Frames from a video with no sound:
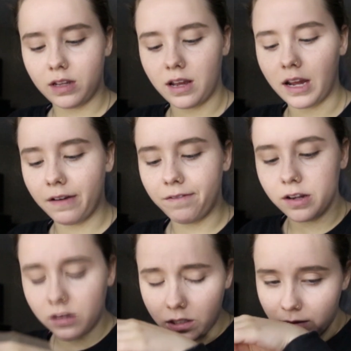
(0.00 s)
and it
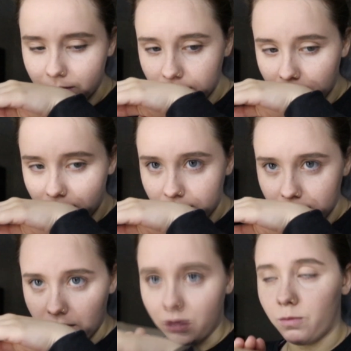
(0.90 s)
feels
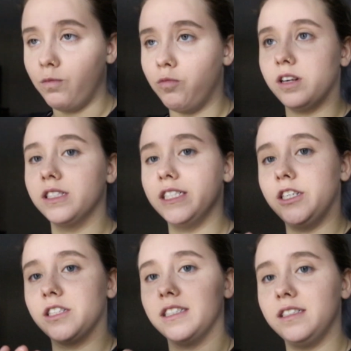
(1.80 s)
really
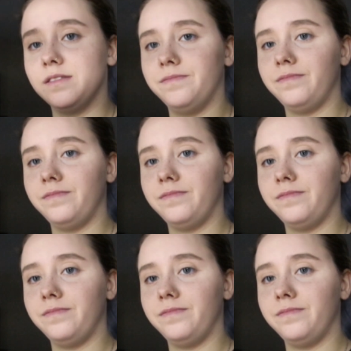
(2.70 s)
good.